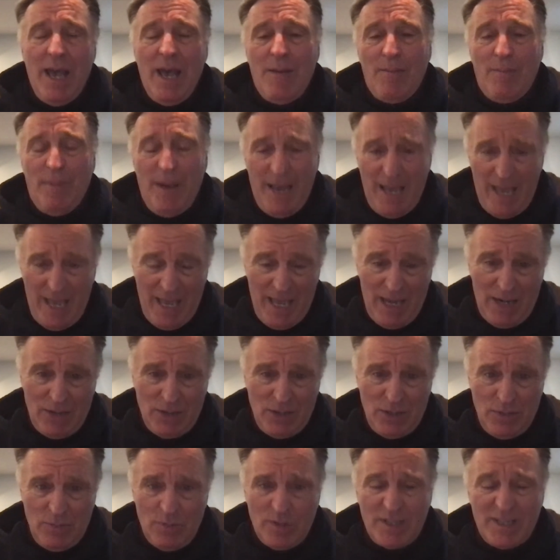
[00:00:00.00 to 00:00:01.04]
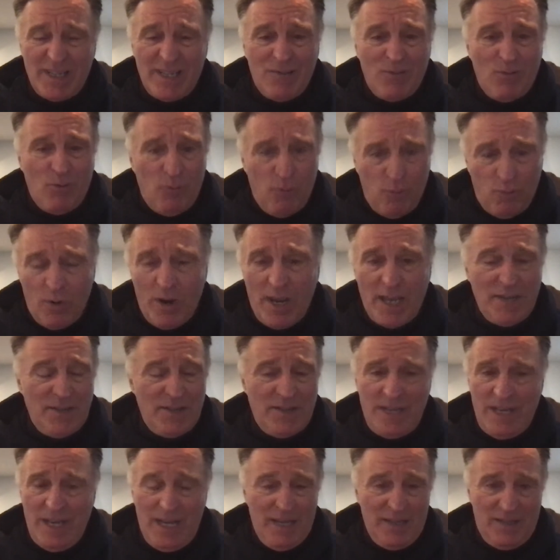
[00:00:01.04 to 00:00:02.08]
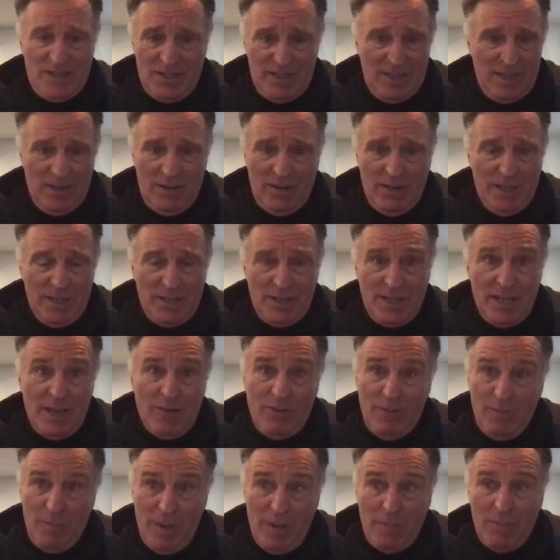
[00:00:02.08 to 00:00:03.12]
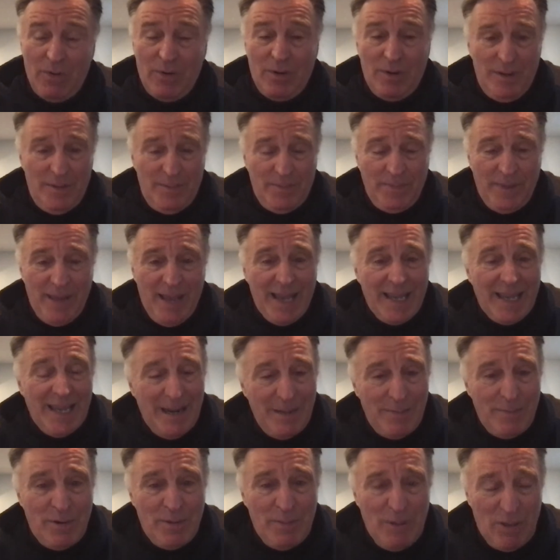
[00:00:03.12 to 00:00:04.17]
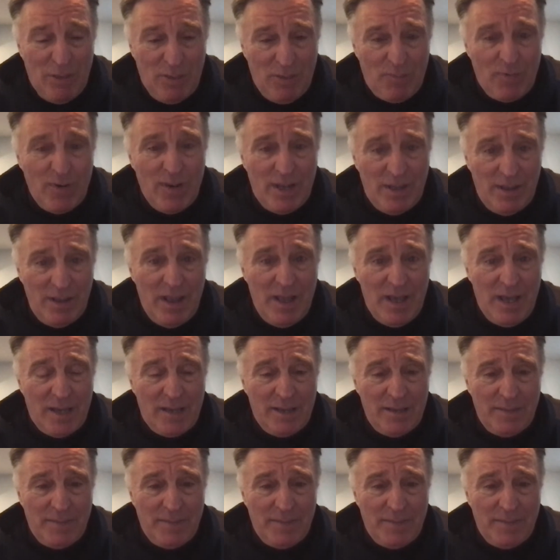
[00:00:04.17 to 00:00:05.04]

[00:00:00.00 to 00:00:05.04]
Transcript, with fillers: My energy was crazy. It still is. Now, remember, I got up at about three o'clock.